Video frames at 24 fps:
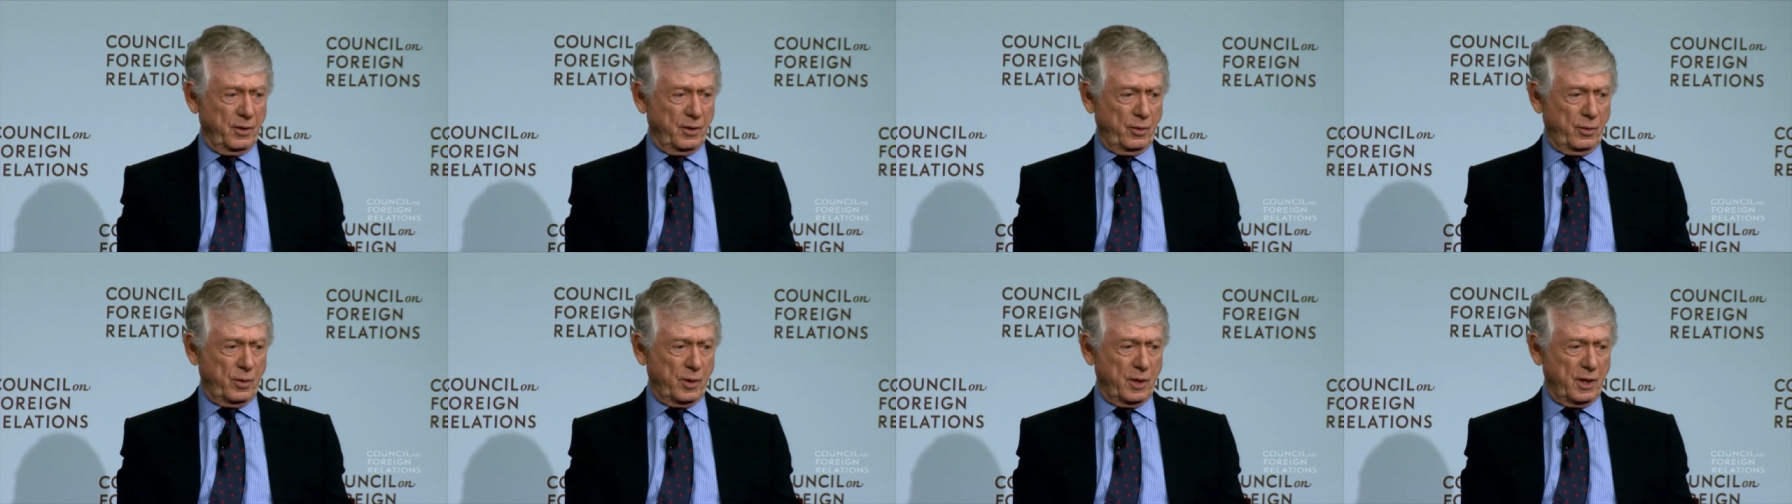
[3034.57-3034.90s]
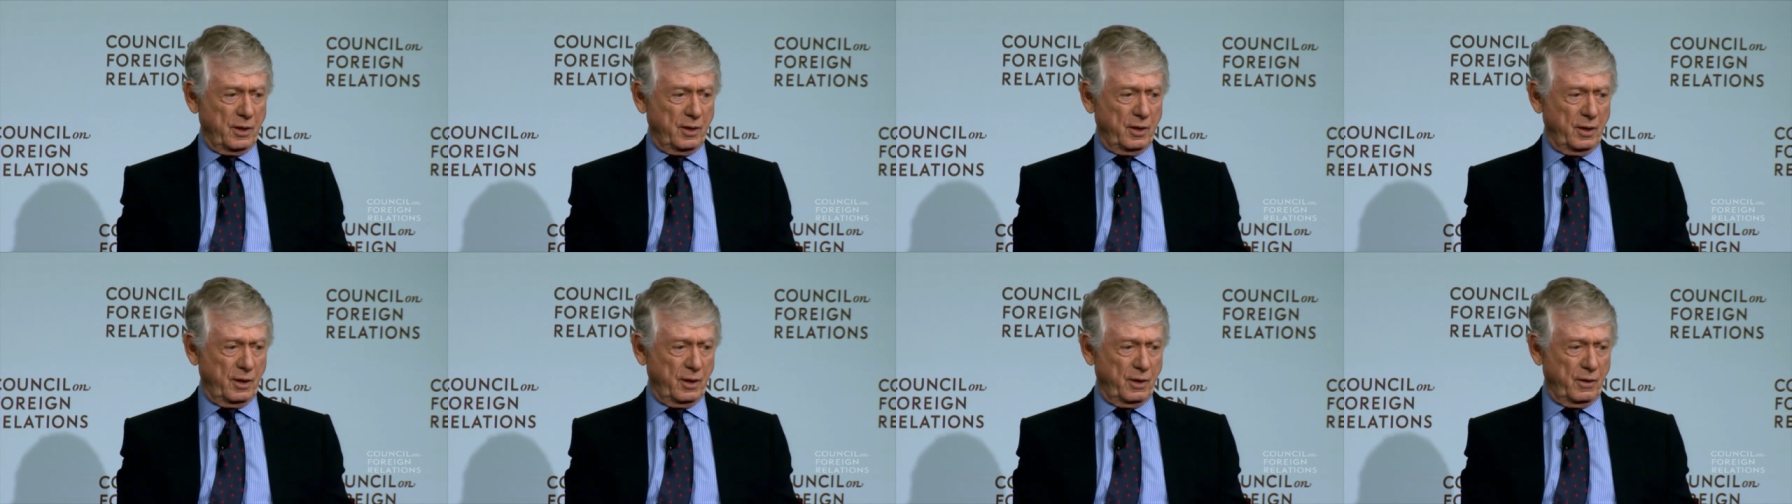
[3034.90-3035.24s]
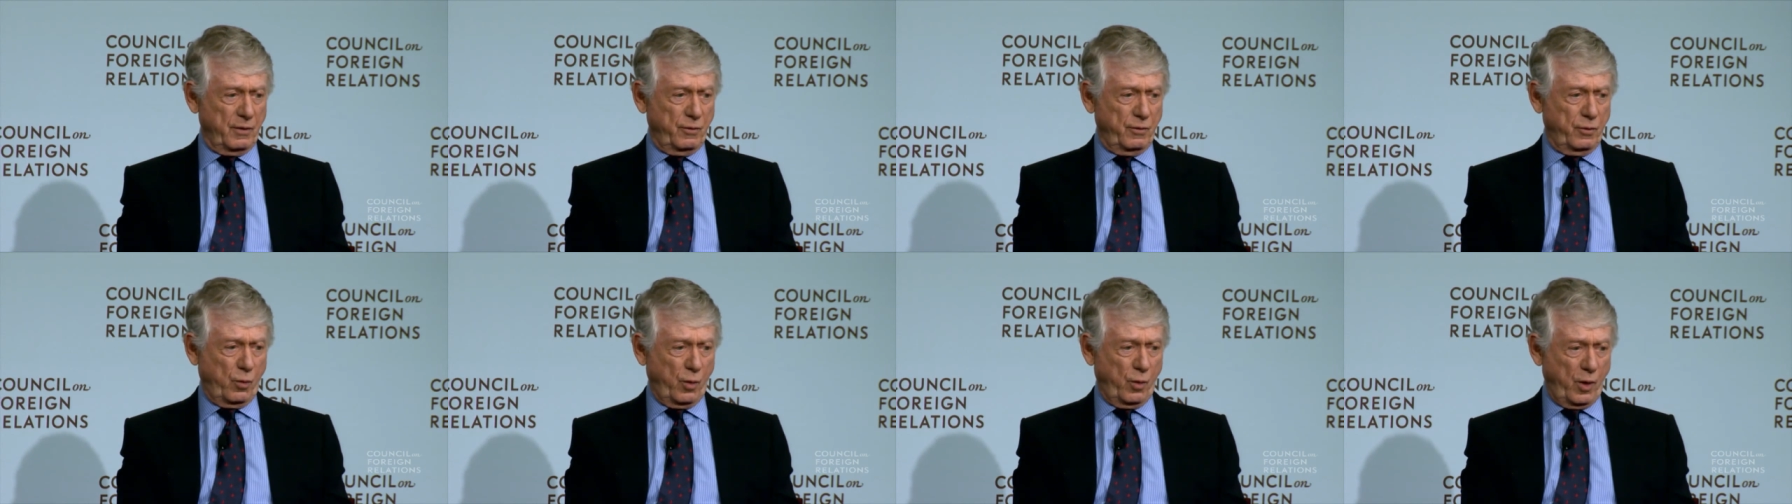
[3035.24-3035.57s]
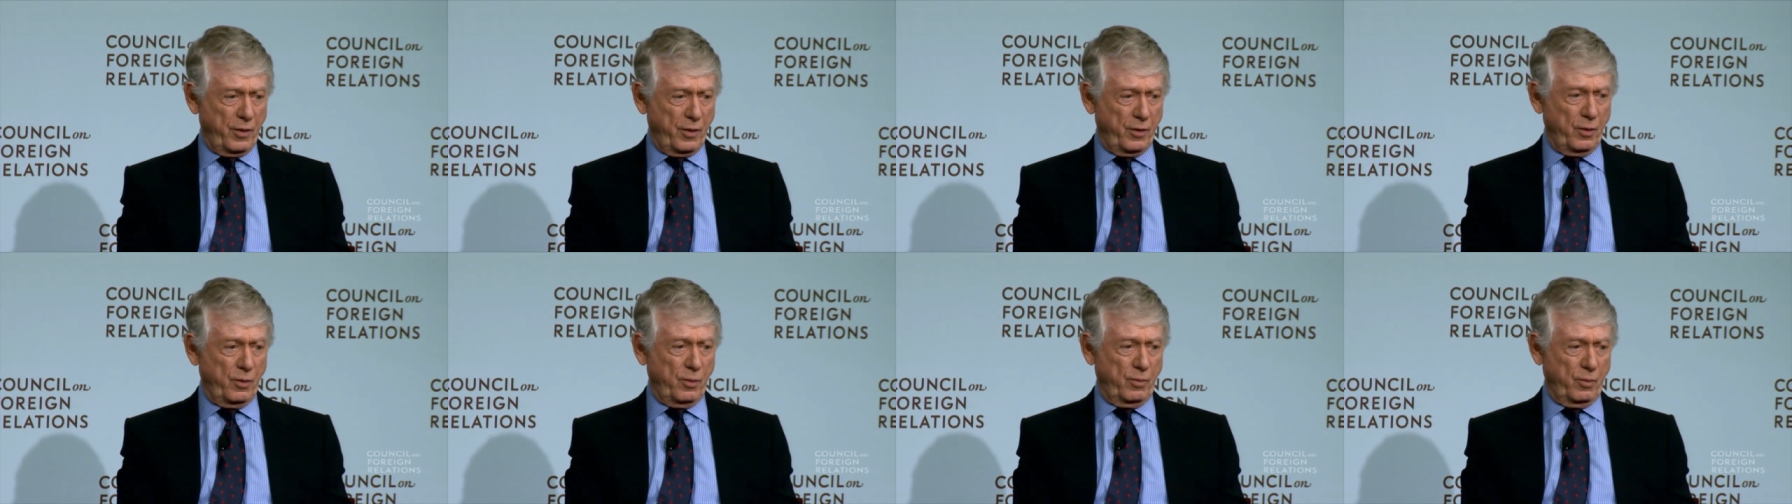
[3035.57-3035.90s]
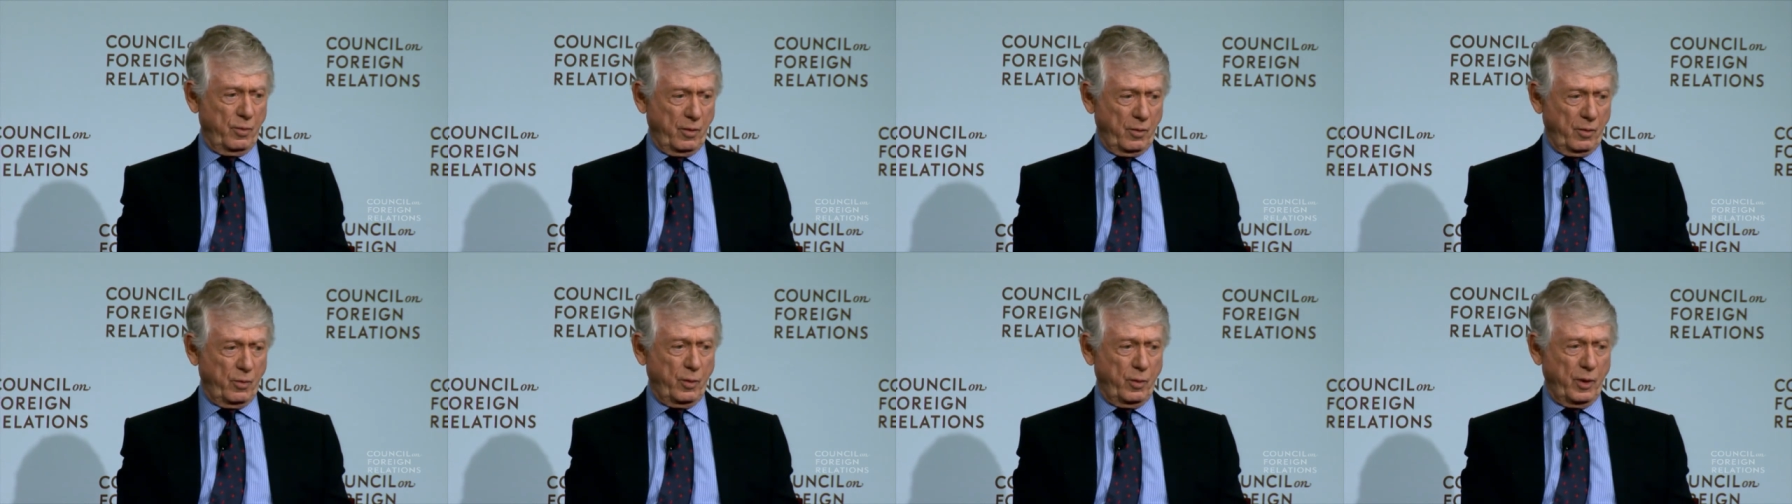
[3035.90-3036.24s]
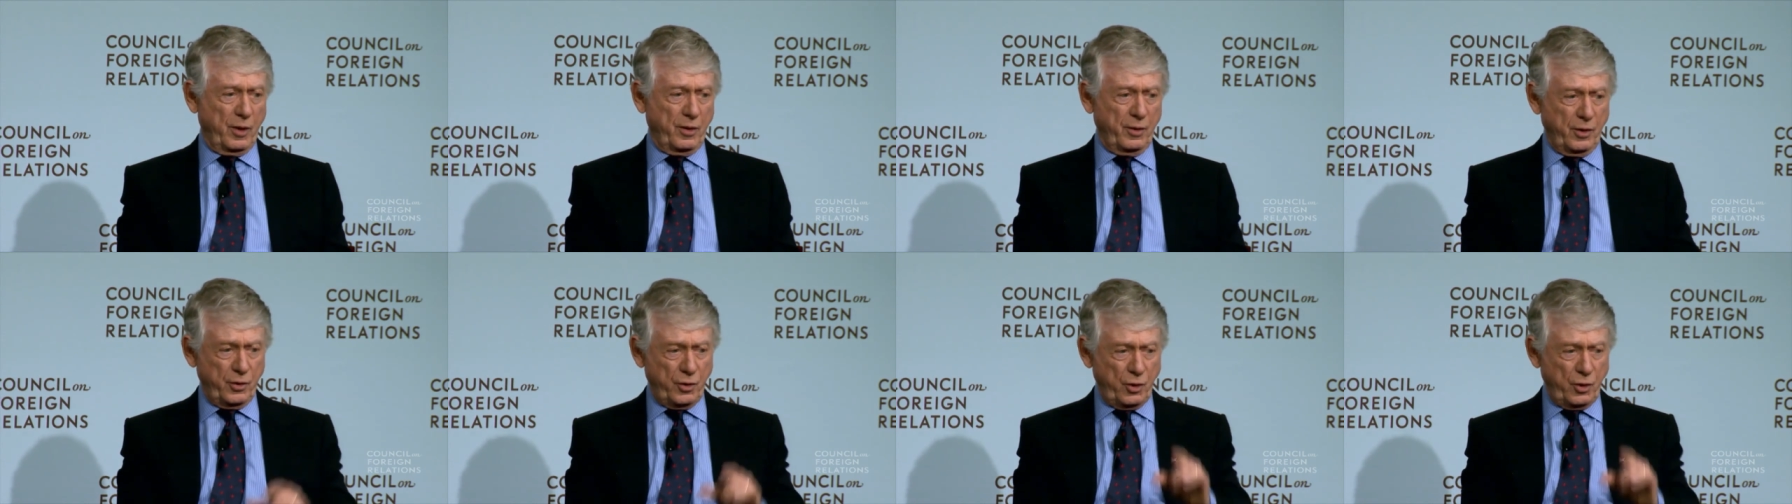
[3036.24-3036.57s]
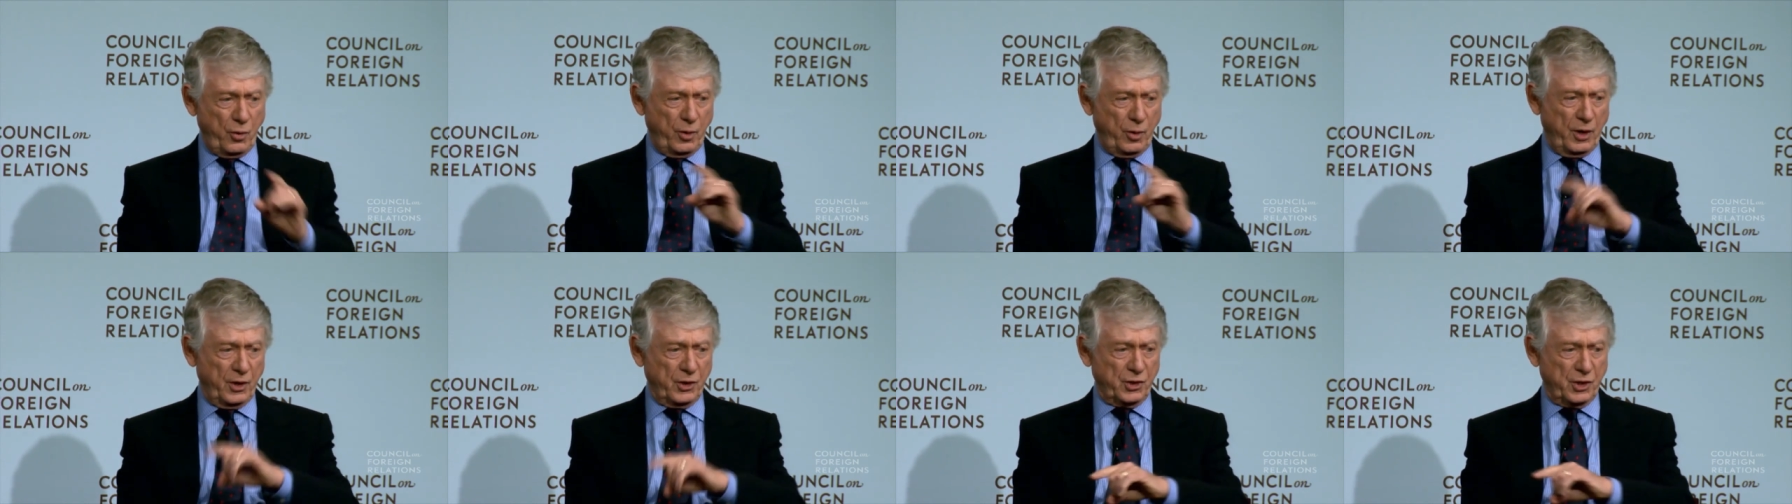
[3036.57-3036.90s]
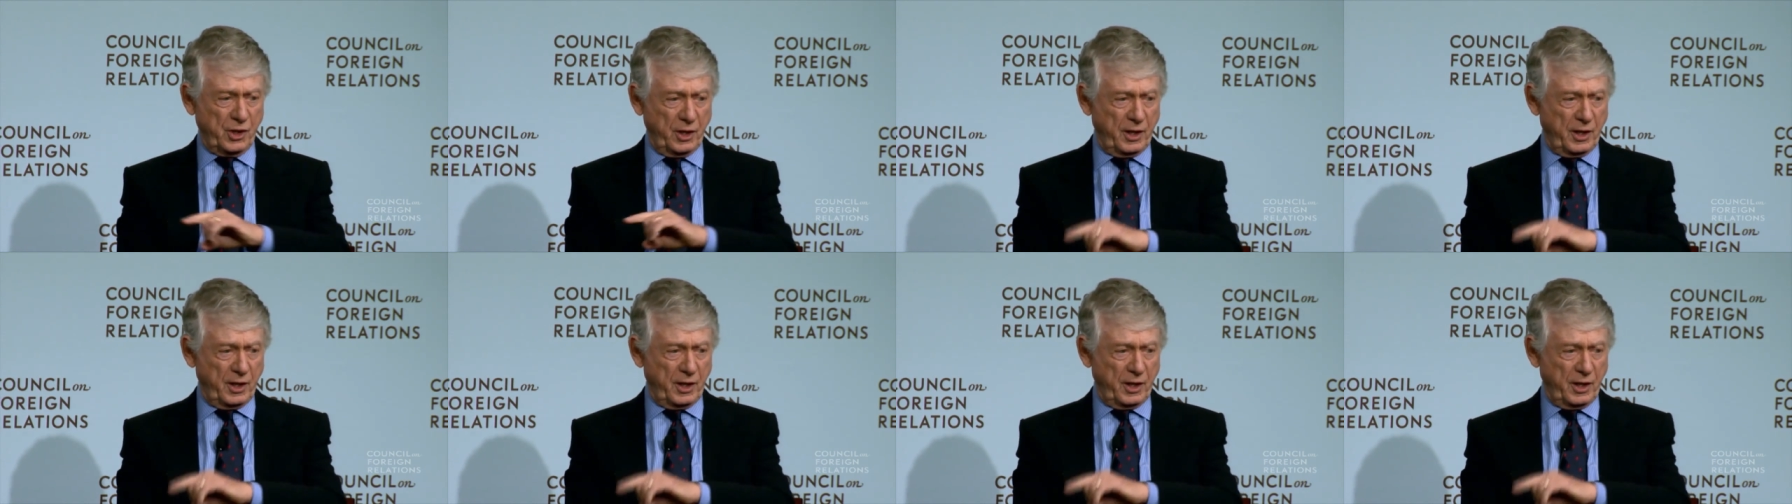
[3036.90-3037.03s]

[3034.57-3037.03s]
the one of whether, whether U.S.